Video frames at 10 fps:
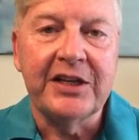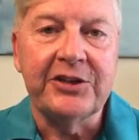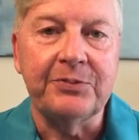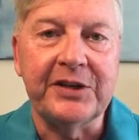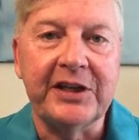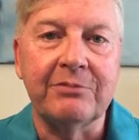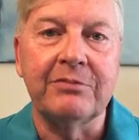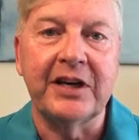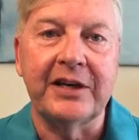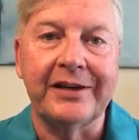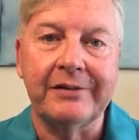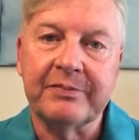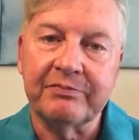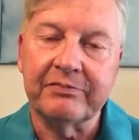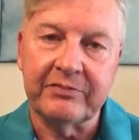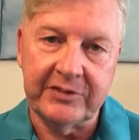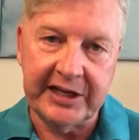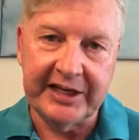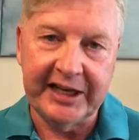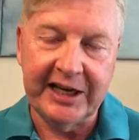to begin
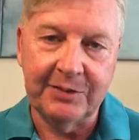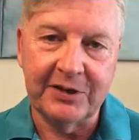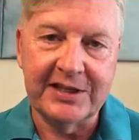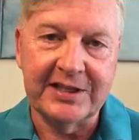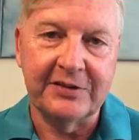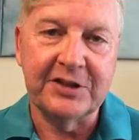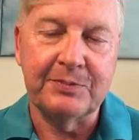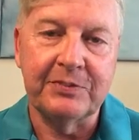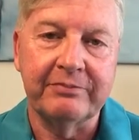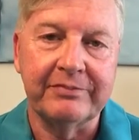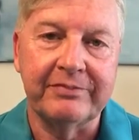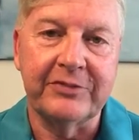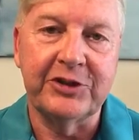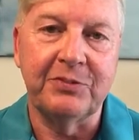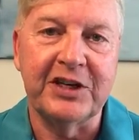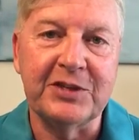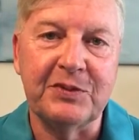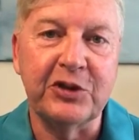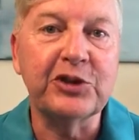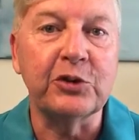dedicating myself to my
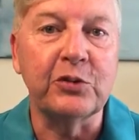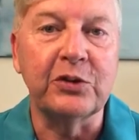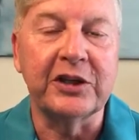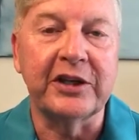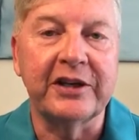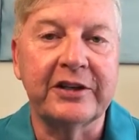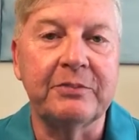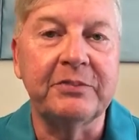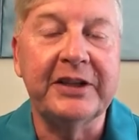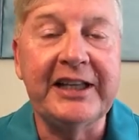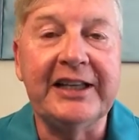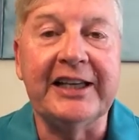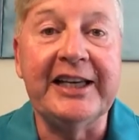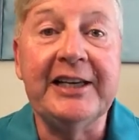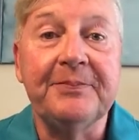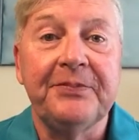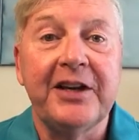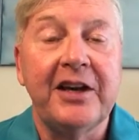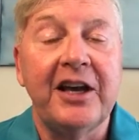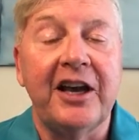spiritual work completely,
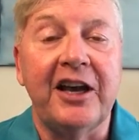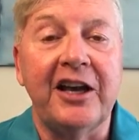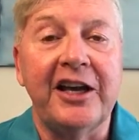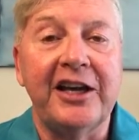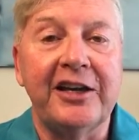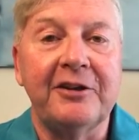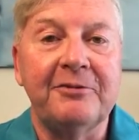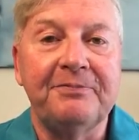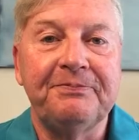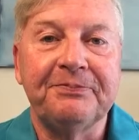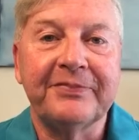I